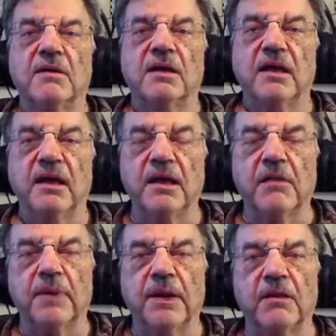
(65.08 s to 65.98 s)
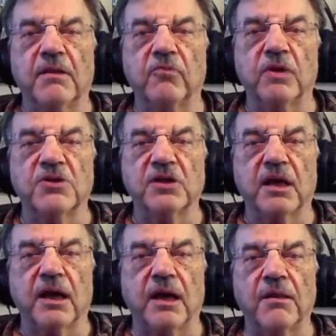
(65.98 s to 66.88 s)
inexpensive Russian
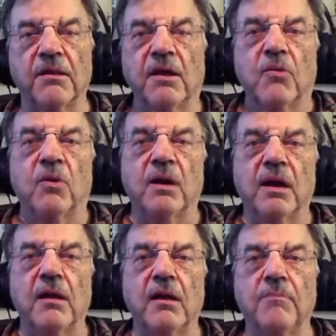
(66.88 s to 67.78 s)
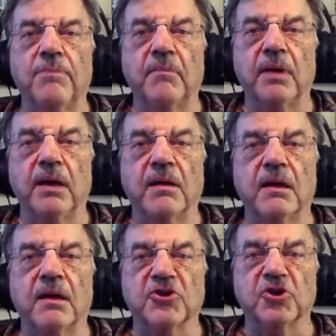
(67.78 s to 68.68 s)
gas would help make
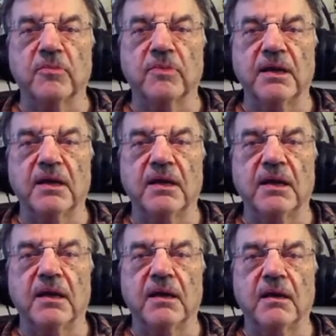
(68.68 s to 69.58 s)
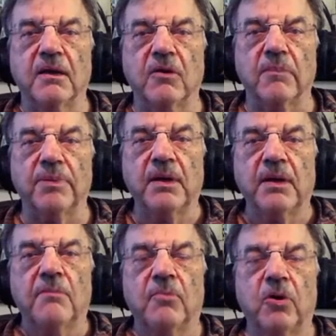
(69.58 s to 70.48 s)
Germany and Europe
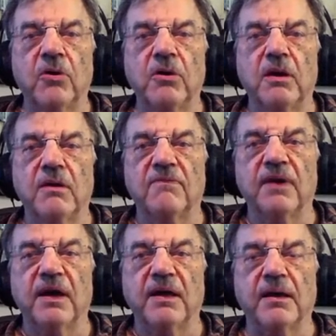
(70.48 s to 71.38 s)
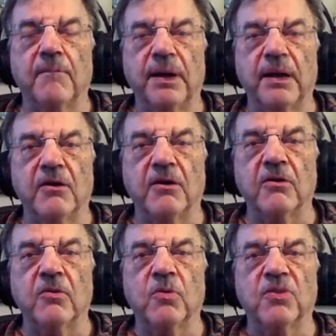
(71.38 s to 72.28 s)
more of a
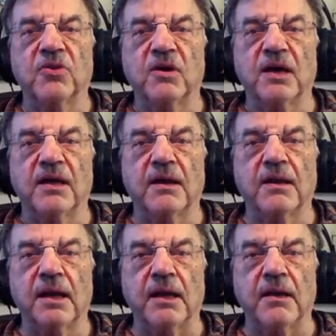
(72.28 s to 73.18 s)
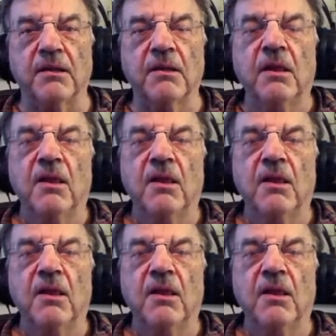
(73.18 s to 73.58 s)
competitor with the United States.